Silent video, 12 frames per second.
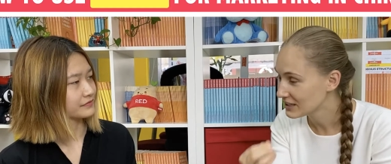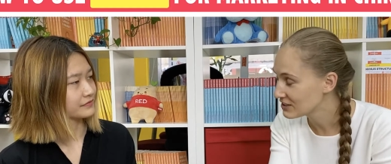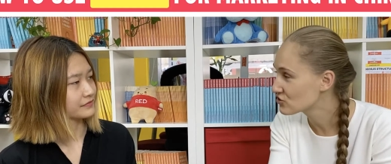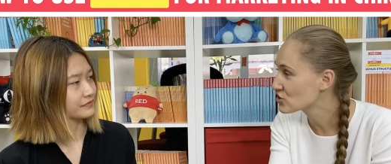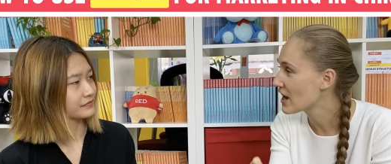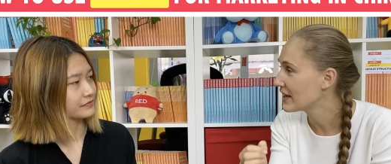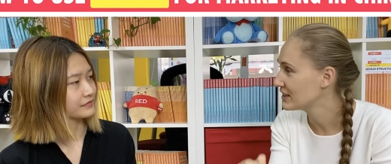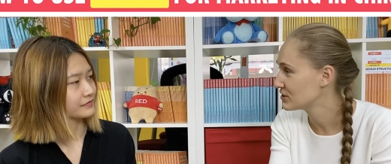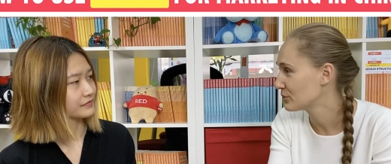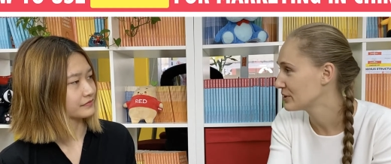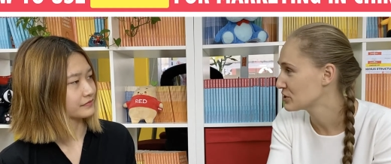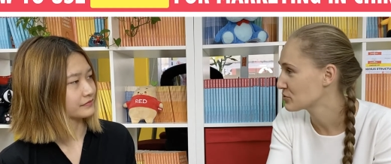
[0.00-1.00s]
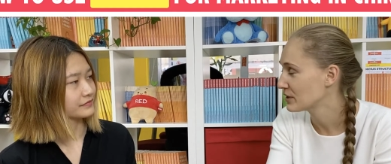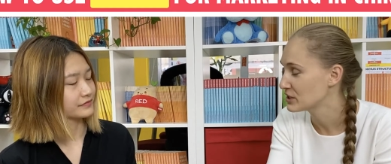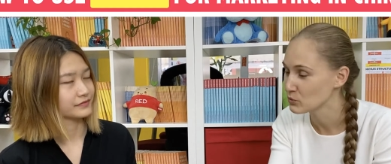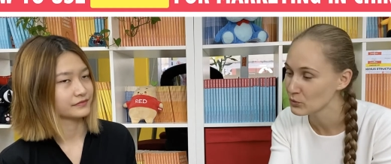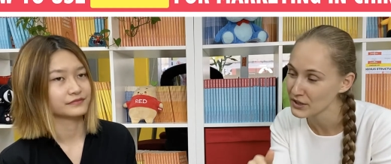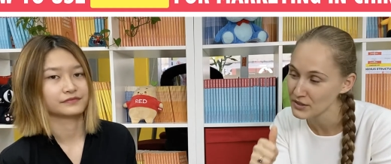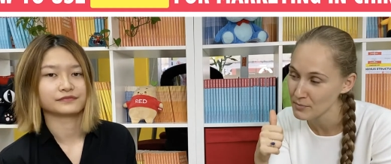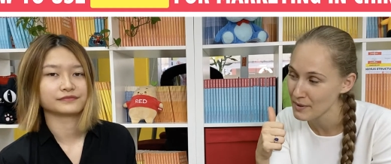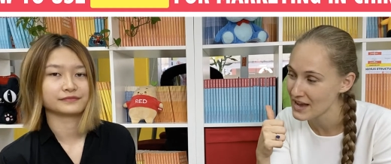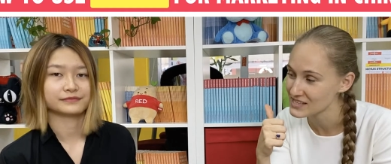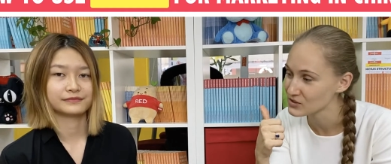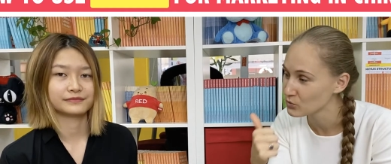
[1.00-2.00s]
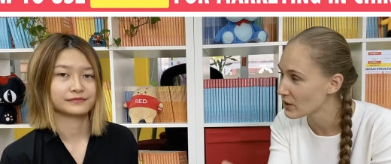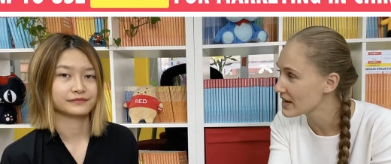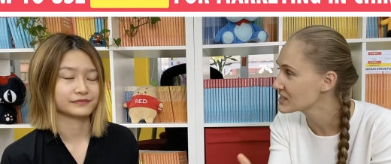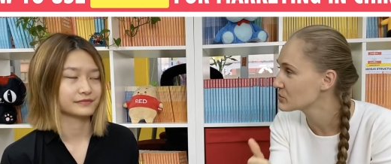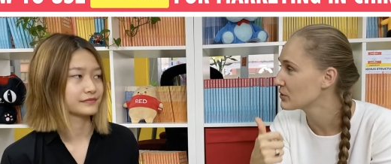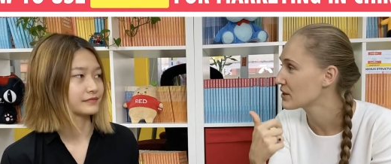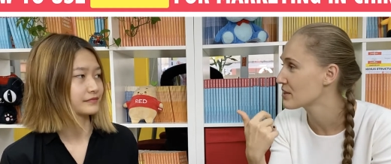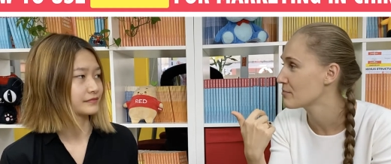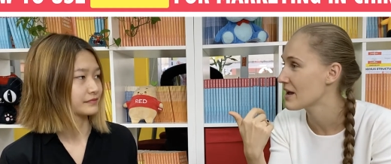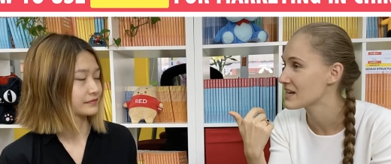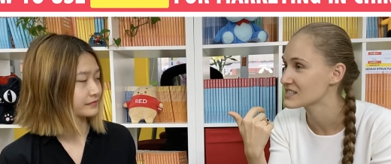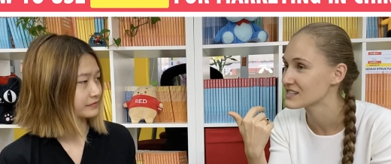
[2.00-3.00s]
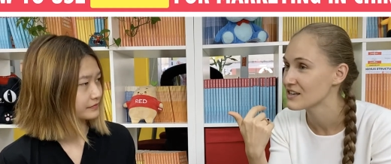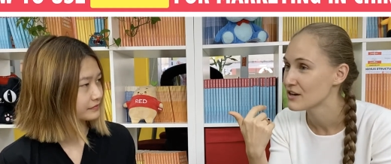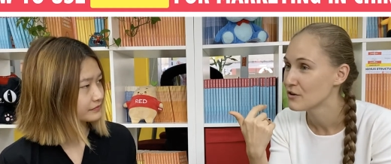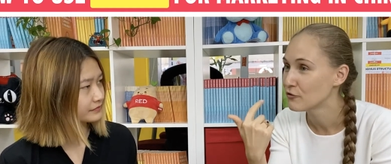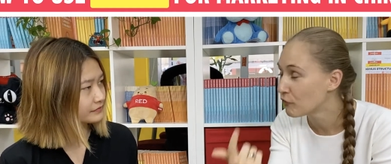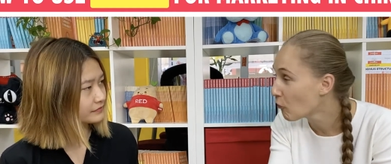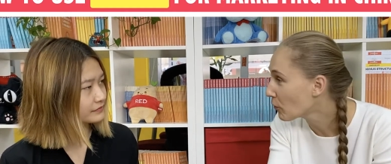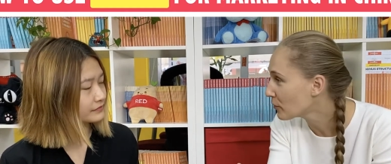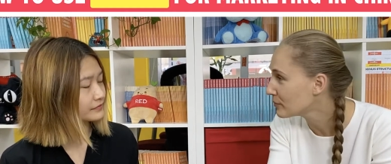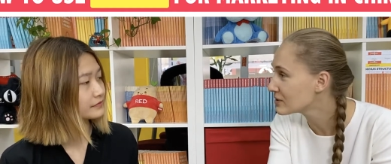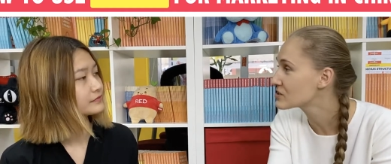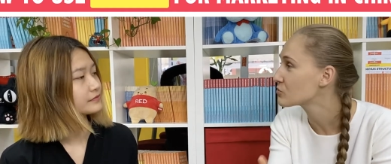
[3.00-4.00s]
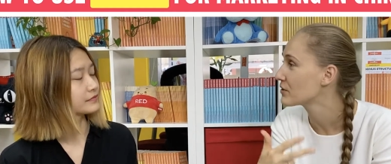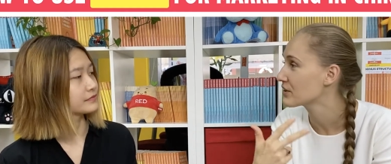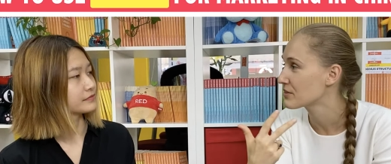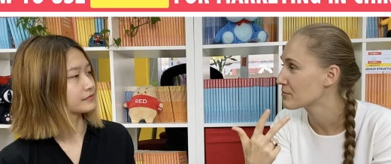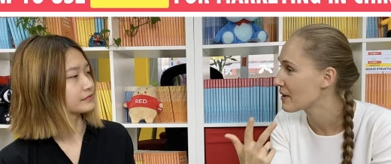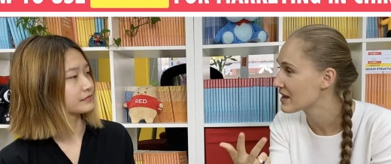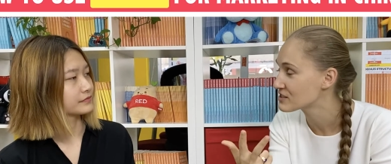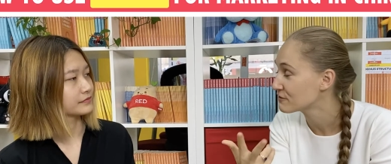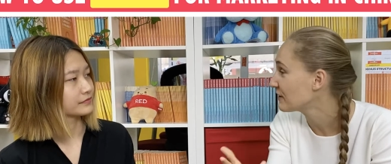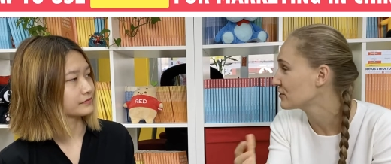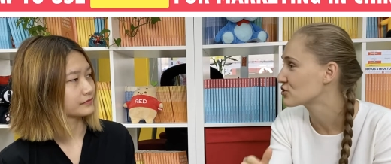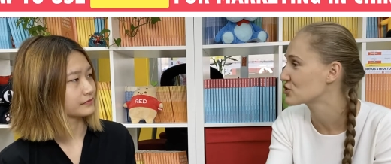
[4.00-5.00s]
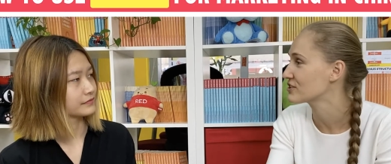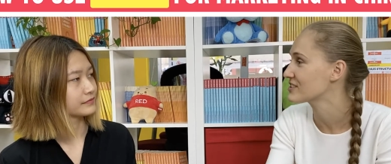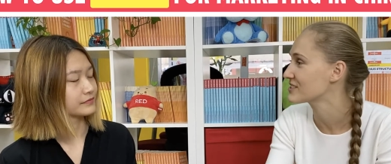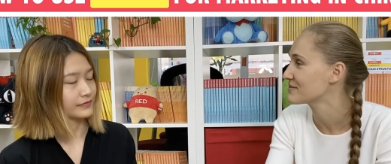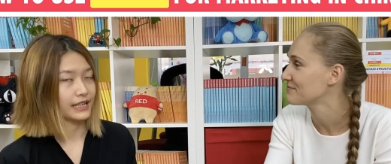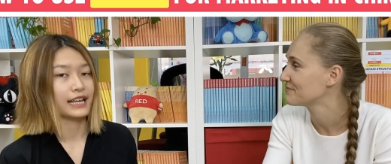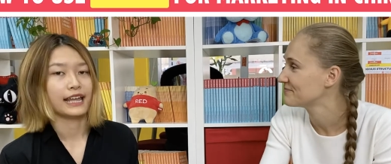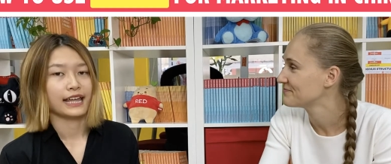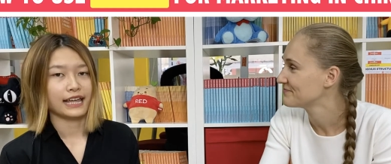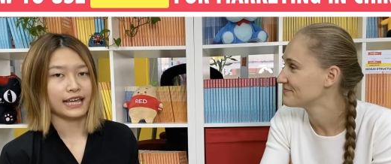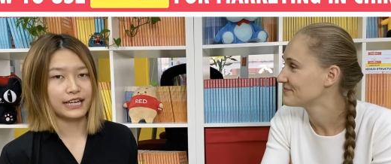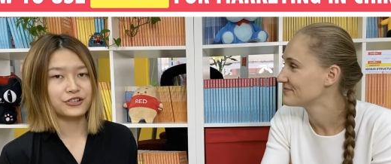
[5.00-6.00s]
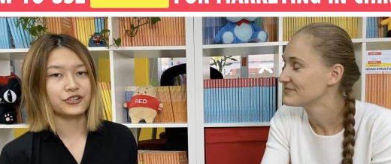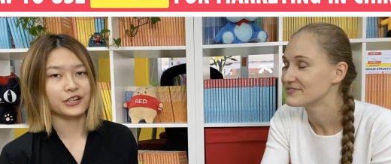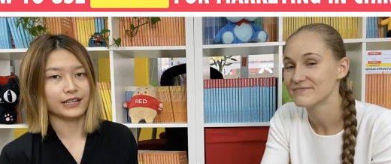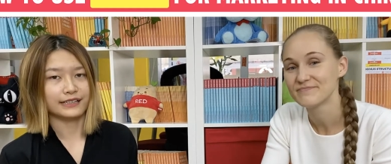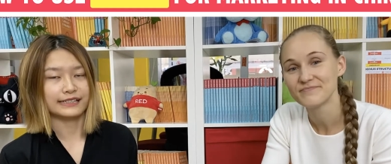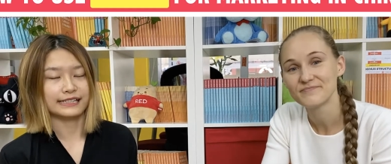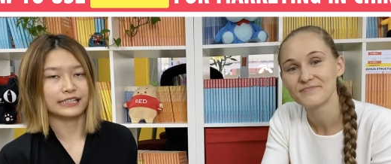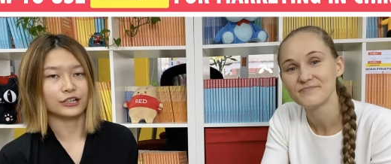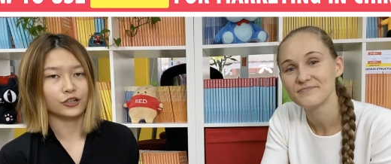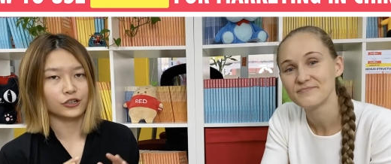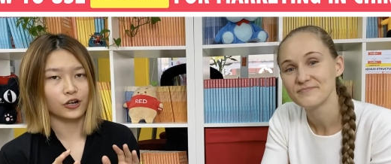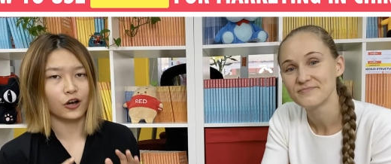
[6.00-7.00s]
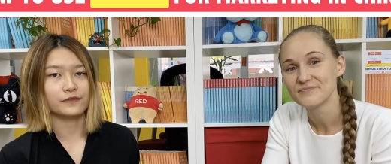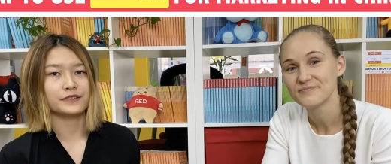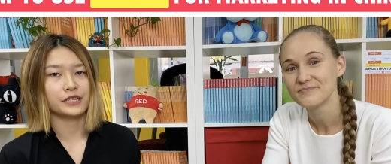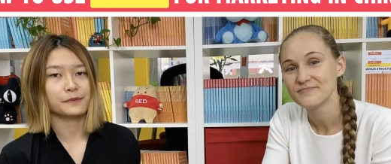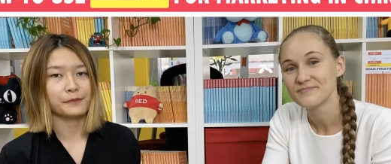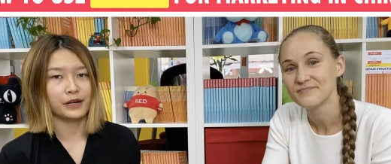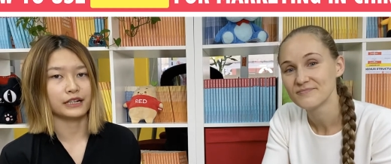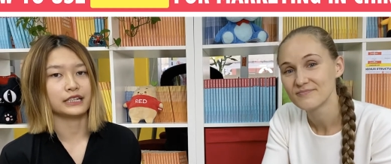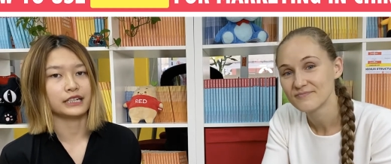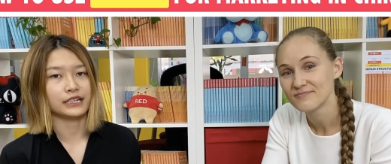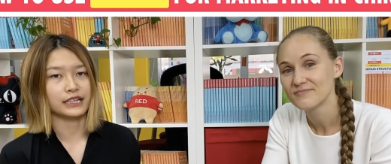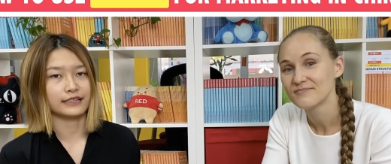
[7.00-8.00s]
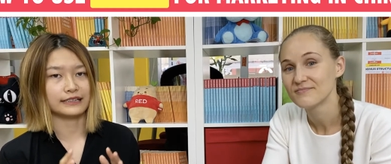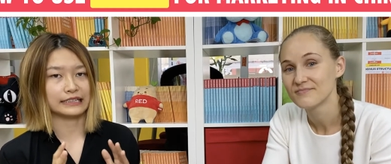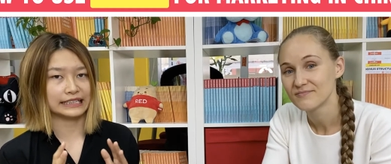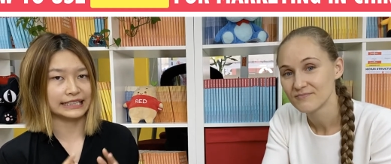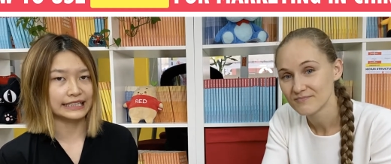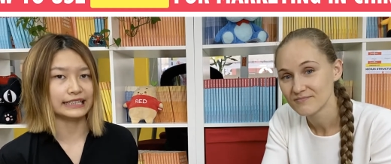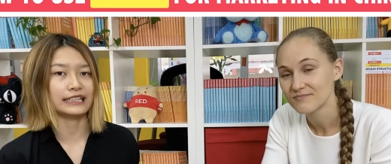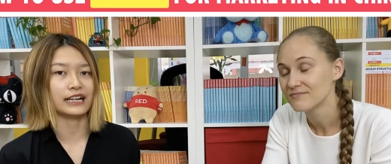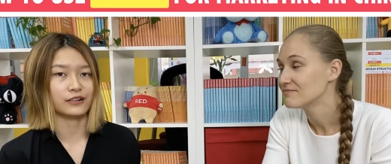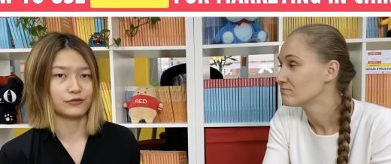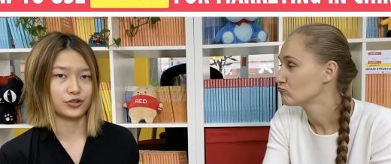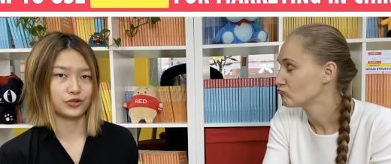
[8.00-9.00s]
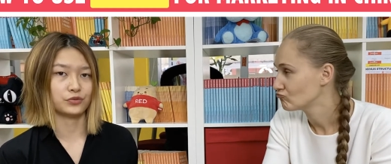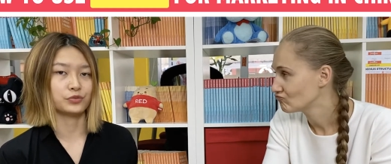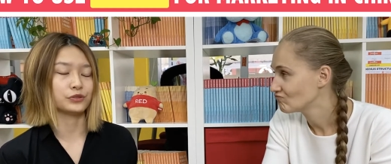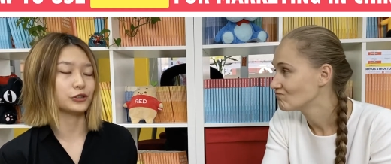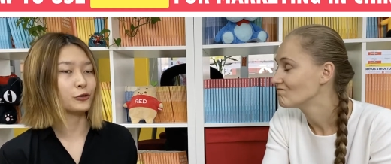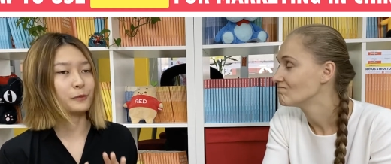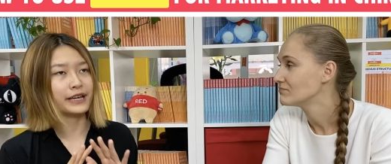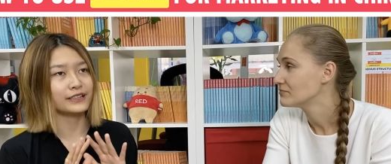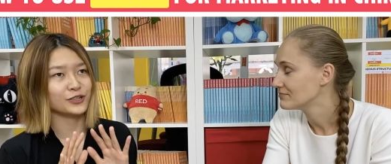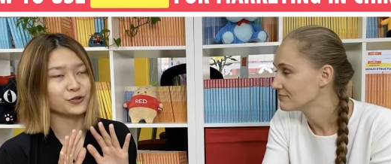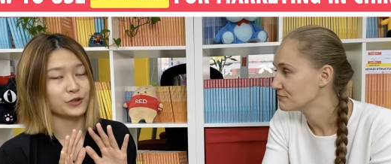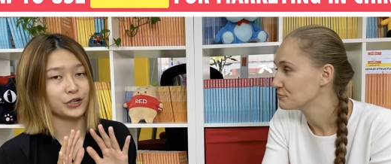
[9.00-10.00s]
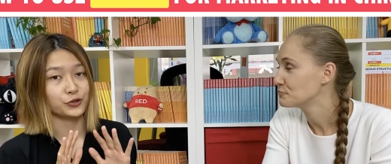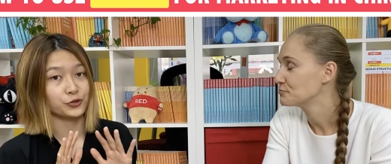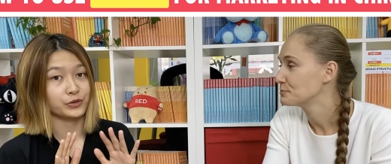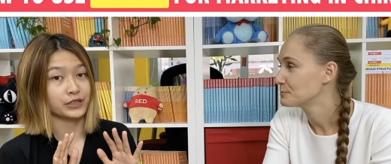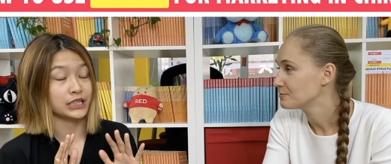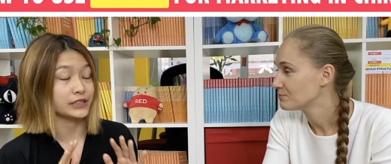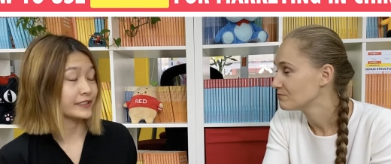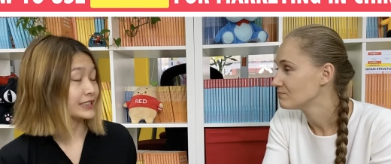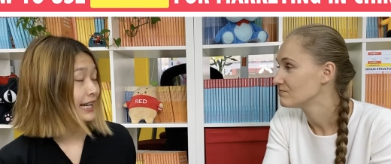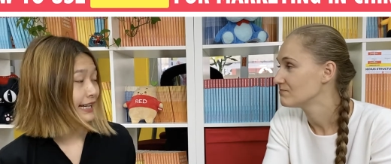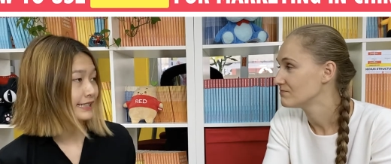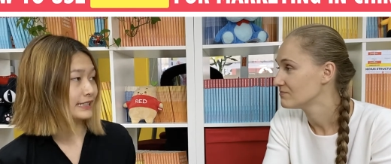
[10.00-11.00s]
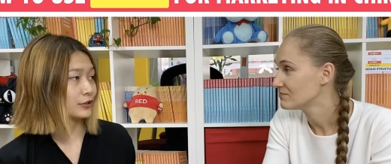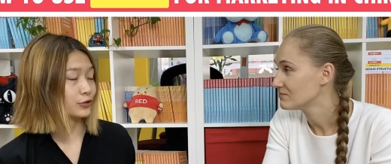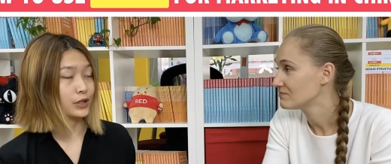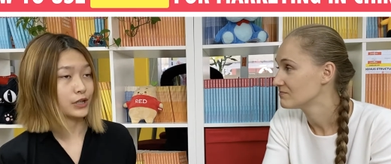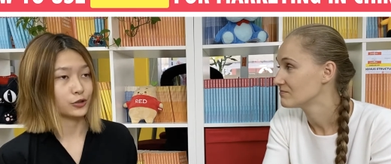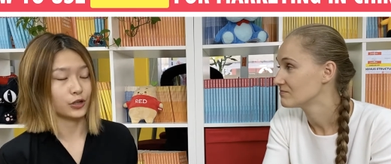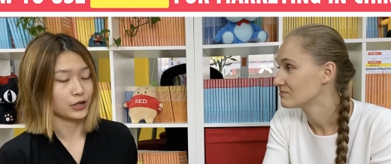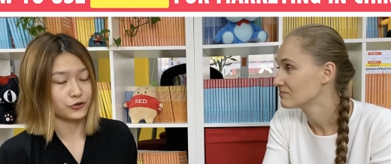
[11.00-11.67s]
Speaker 1: in China in 2020? What are the best ways? What are the best formats? What are the best functions?
Speaker 2: Actually, I see content marketing is the key on Zhihu. No matter you are doing advertising, uh,